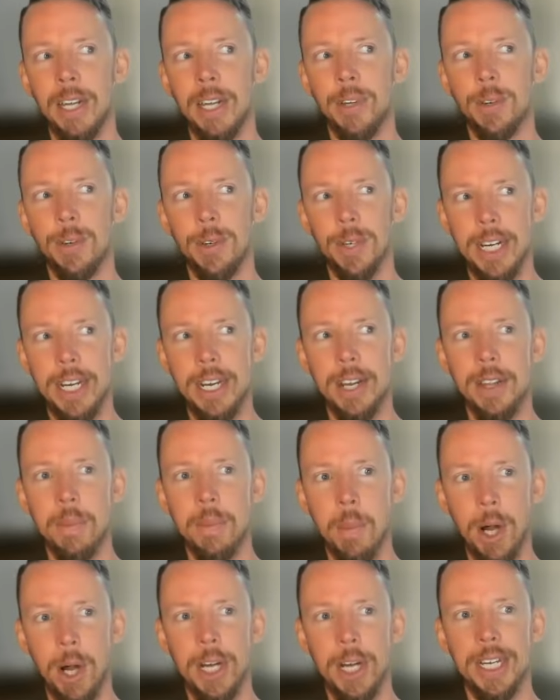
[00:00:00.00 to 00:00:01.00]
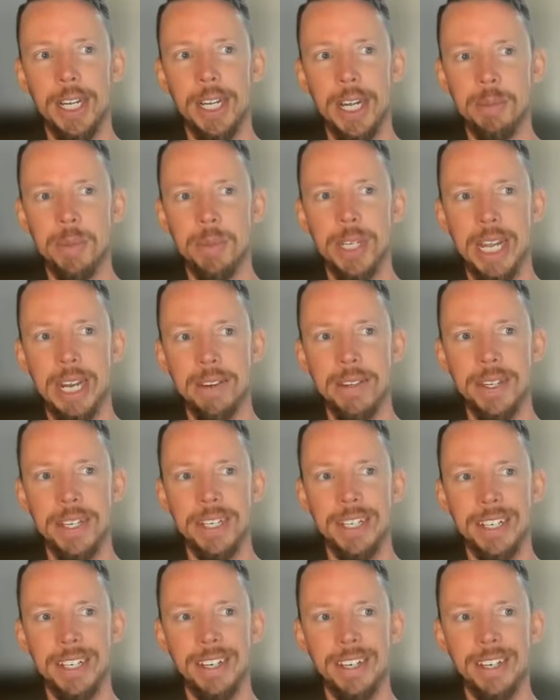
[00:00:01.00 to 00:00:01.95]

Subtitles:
agree on the marketing hype side of it.